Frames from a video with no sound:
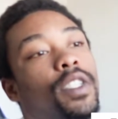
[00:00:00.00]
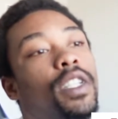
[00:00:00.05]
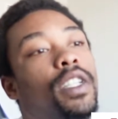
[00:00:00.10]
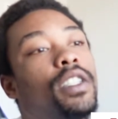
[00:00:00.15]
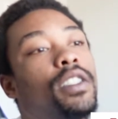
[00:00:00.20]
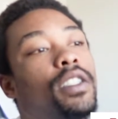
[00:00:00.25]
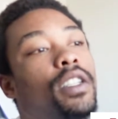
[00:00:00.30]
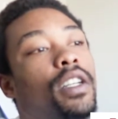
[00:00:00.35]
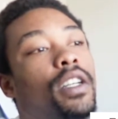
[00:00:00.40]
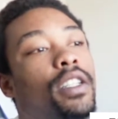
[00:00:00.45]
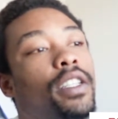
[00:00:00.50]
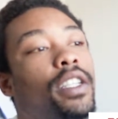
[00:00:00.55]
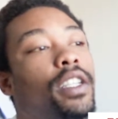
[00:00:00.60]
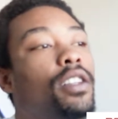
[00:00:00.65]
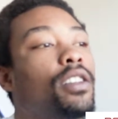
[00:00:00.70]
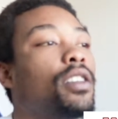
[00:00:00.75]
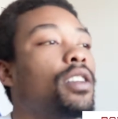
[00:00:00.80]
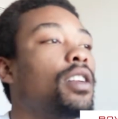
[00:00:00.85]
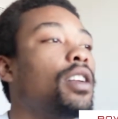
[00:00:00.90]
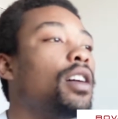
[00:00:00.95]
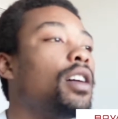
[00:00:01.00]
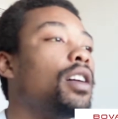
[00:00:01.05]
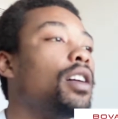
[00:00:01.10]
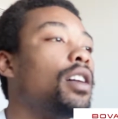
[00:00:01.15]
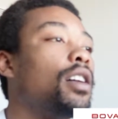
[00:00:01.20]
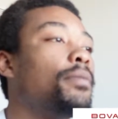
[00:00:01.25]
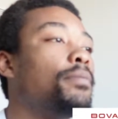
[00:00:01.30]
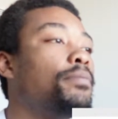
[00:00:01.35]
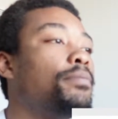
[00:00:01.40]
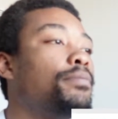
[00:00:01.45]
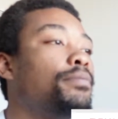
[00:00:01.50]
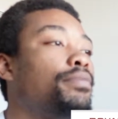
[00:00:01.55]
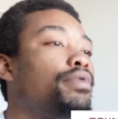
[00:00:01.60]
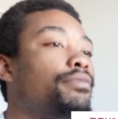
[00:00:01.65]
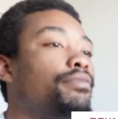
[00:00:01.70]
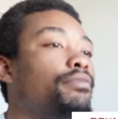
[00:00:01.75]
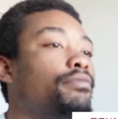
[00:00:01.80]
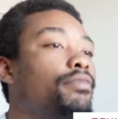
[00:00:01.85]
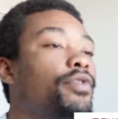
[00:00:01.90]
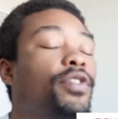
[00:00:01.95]
it's not legal in
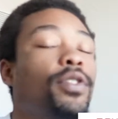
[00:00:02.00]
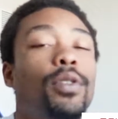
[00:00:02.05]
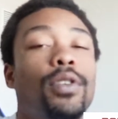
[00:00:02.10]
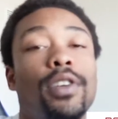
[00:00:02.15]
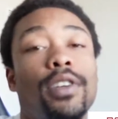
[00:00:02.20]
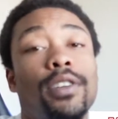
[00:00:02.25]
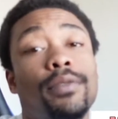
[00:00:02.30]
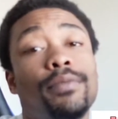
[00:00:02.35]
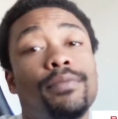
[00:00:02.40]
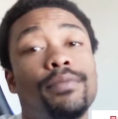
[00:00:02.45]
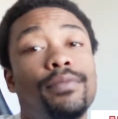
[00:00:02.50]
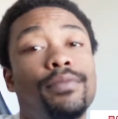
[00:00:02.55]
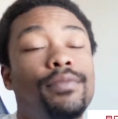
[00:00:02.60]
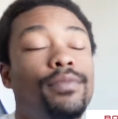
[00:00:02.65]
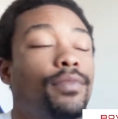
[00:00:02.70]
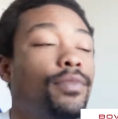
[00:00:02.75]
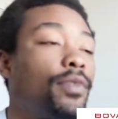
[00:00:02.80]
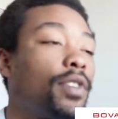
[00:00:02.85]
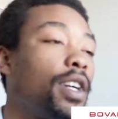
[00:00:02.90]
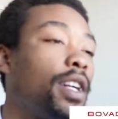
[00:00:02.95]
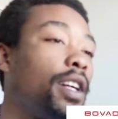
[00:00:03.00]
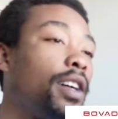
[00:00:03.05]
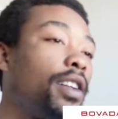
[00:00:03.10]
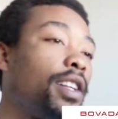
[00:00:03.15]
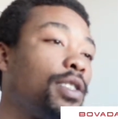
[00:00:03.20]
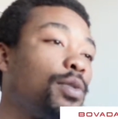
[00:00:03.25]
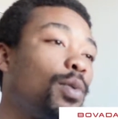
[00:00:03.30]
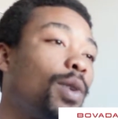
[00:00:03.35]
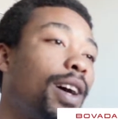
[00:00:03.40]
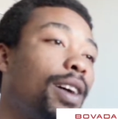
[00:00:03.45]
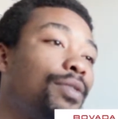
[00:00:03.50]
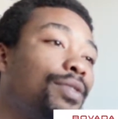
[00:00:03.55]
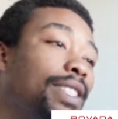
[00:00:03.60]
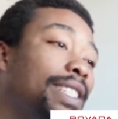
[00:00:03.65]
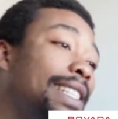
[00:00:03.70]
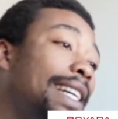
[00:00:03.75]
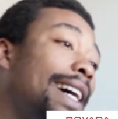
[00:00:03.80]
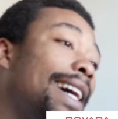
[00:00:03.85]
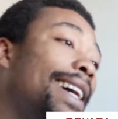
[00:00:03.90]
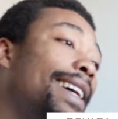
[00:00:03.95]
Florida right now. That's where I
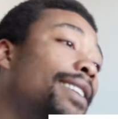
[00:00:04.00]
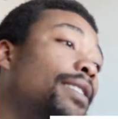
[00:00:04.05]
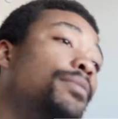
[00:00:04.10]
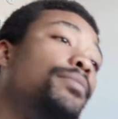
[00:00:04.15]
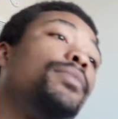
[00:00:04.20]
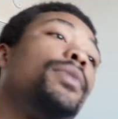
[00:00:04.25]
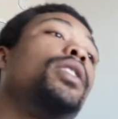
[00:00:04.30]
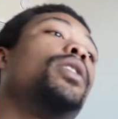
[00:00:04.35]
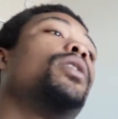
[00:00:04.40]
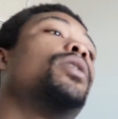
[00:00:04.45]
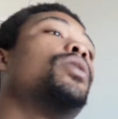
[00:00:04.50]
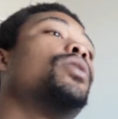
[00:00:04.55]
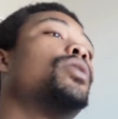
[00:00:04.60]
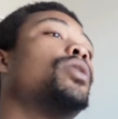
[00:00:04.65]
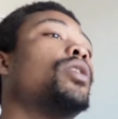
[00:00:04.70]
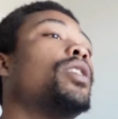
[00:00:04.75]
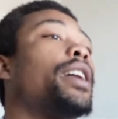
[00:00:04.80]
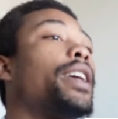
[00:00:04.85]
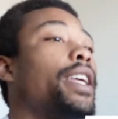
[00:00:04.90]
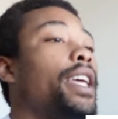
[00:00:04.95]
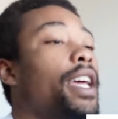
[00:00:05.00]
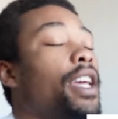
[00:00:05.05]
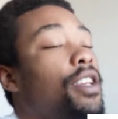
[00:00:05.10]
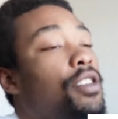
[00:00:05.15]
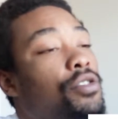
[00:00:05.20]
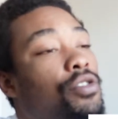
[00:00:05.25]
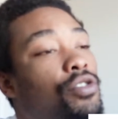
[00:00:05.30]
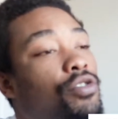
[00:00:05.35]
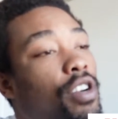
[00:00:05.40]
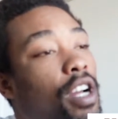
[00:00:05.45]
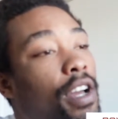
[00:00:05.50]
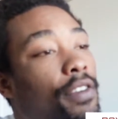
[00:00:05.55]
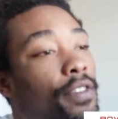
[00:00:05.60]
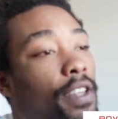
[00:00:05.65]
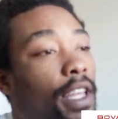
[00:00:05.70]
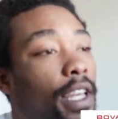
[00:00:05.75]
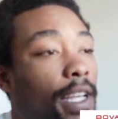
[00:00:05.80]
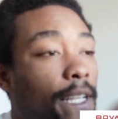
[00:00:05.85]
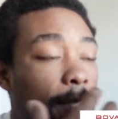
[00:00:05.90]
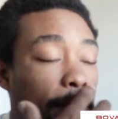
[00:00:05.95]
reside. So I can't use
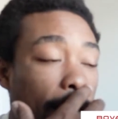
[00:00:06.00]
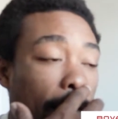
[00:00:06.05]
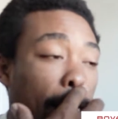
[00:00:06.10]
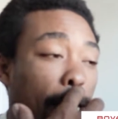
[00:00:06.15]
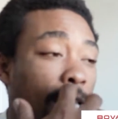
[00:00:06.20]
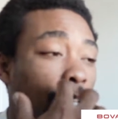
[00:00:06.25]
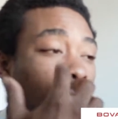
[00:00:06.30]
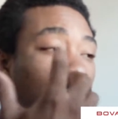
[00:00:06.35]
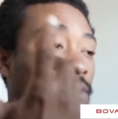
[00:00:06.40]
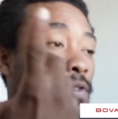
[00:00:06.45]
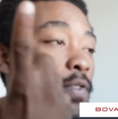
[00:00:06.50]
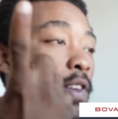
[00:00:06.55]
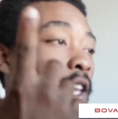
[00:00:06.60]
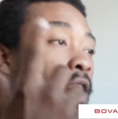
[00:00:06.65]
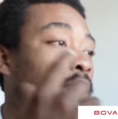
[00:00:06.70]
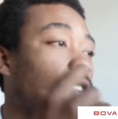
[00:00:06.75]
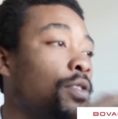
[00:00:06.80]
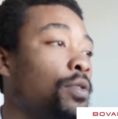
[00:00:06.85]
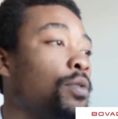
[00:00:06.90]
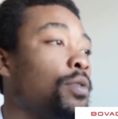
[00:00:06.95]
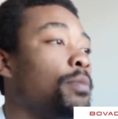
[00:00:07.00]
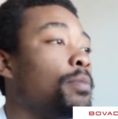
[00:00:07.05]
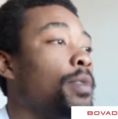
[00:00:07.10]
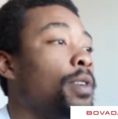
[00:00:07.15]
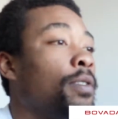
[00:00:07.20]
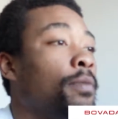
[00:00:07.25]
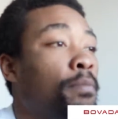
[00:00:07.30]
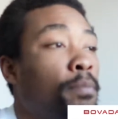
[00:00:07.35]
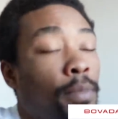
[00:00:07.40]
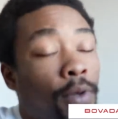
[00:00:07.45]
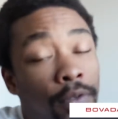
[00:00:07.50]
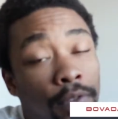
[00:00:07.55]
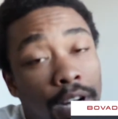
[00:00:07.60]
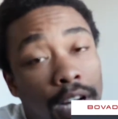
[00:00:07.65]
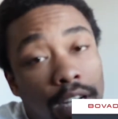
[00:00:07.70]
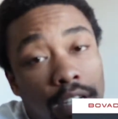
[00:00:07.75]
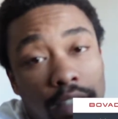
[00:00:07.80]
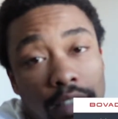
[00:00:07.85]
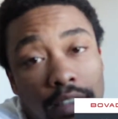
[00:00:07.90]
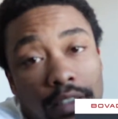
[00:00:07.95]
DraftKings, I can't use FanDuel, but
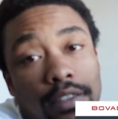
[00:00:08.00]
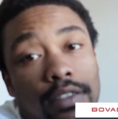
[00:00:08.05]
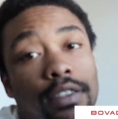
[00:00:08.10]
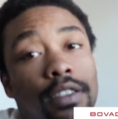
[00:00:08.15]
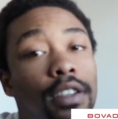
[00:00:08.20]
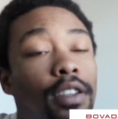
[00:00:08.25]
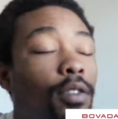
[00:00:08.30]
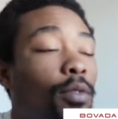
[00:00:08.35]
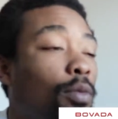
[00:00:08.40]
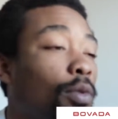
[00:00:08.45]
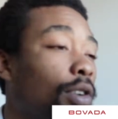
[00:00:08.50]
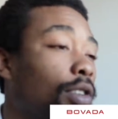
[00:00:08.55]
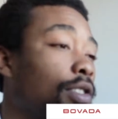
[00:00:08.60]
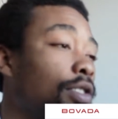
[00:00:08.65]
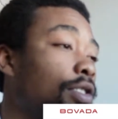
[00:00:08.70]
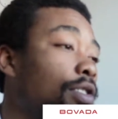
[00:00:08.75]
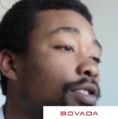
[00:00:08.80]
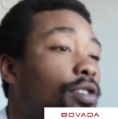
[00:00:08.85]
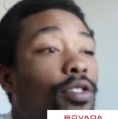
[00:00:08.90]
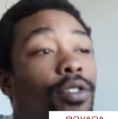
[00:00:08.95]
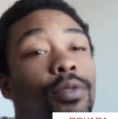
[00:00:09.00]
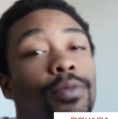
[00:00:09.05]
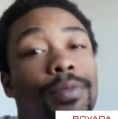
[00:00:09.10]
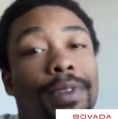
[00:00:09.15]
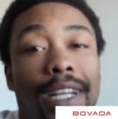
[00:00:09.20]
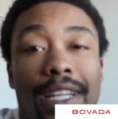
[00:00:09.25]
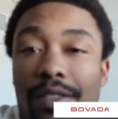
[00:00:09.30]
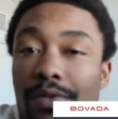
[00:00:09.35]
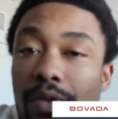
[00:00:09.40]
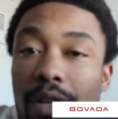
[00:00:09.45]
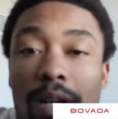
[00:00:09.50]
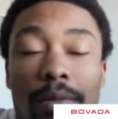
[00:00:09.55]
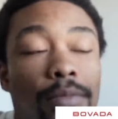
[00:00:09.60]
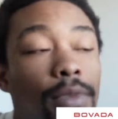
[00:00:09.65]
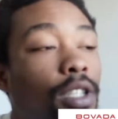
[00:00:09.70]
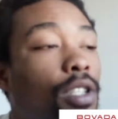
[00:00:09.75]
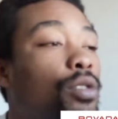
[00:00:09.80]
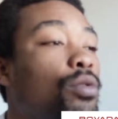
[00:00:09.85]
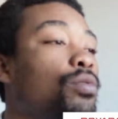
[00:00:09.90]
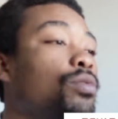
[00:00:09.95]
Bovada works. So that's what I'm
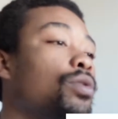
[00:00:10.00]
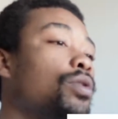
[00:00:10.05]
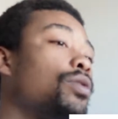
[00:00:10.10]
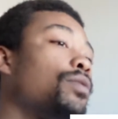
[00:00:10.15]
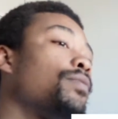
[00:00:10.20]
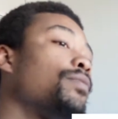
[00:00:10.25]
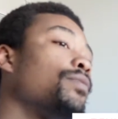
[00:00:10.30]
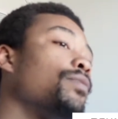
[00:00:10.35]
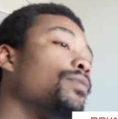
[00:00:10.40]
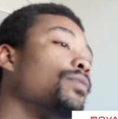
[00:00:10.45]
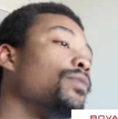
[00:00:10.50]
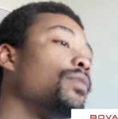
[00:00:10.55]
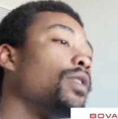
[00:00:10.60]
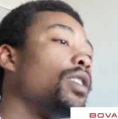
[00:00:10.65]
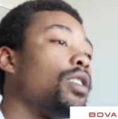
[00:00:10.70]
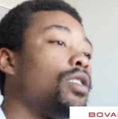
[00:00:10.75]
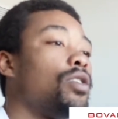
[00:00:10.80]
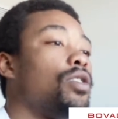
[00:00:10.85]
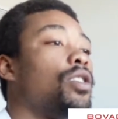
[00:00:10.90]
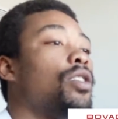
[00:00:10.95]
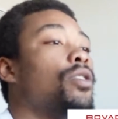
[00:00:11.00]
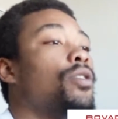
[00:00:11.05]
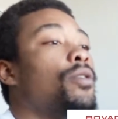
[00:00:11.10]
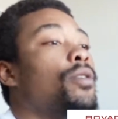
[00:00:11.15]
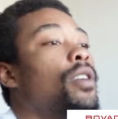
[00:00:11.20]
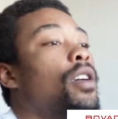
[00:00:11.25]
going to use. So